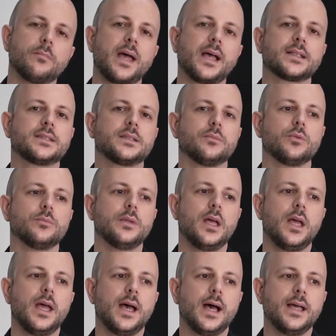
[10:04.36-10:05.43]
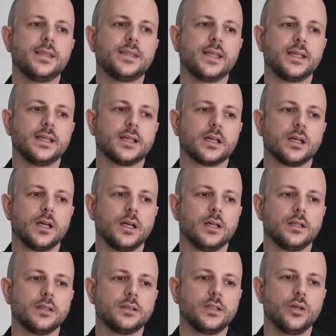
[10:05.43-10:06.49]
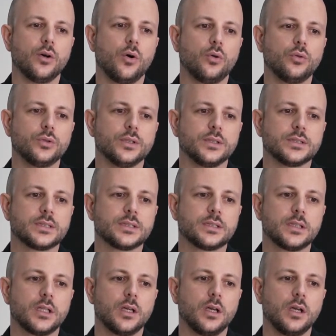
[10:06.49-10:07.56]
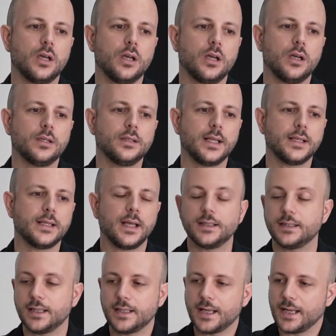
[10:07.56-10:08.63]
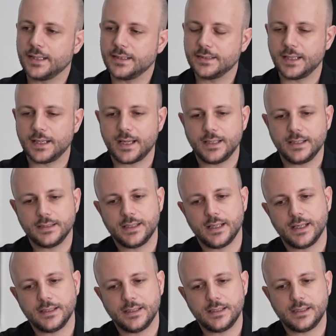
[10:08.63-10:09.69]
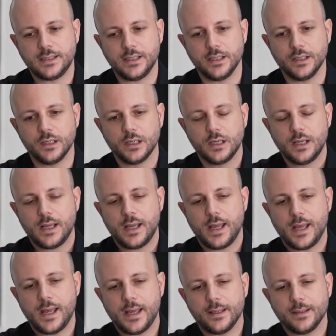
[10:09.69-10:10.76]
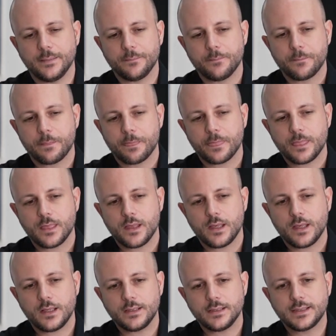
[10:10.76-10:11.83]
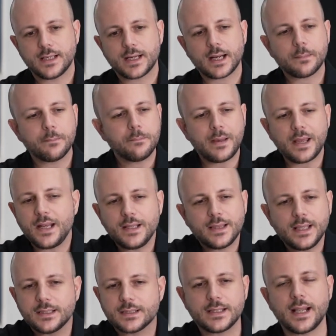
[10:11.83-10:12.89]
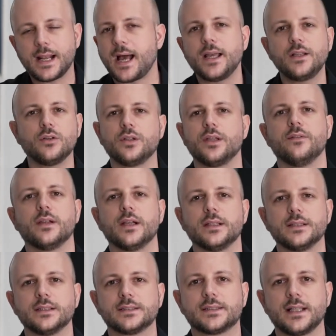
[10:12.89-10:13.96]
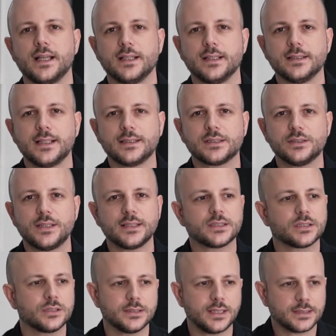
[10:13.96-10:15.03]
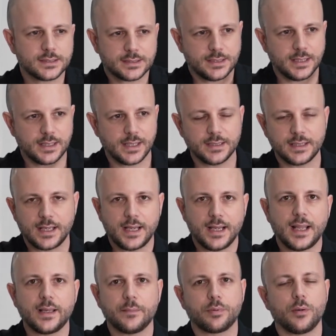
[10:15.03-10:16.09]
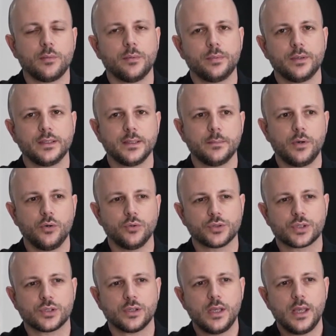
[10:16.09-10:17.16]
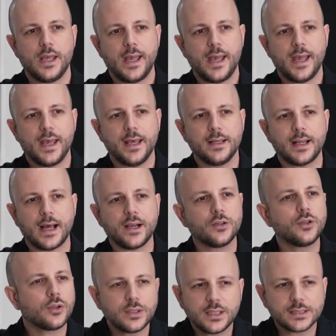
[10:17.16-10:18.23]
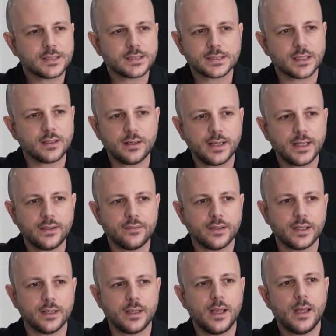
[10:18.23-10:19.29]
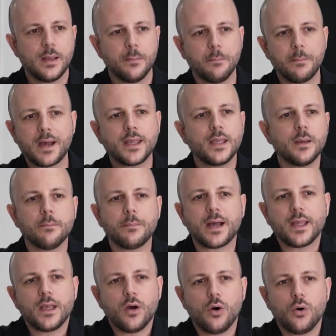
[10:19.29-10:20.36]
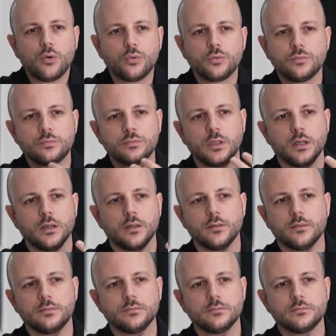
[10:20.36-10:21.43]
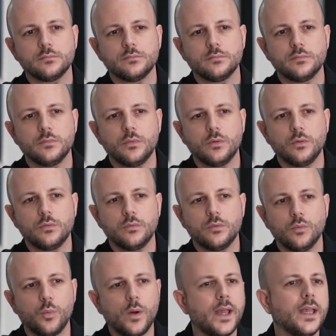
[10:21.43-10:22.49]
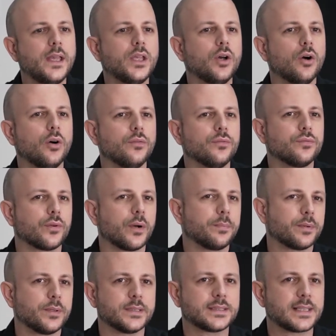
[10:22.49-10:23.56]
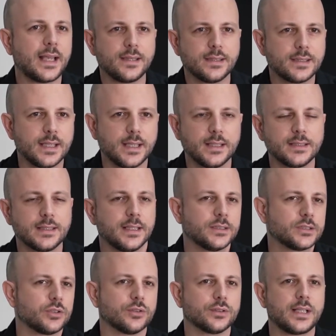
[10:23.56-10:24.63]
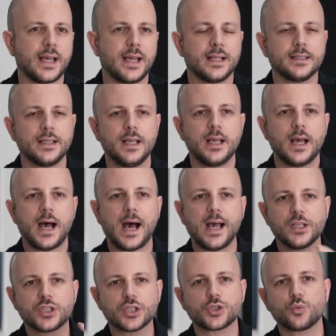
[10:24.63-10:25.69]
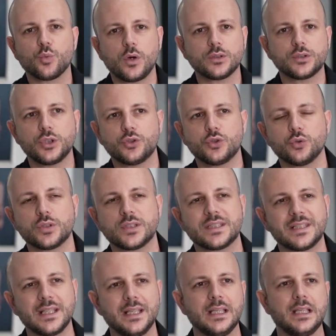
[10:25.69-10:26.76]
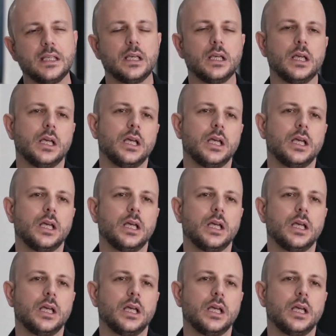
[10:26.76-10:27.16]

maximum. I think the oldest that I did here, and there are many things that I don't even understand, and that's the thing that I like probably the most, and are not necessarily even my own way of representing this or that. I just wanted to see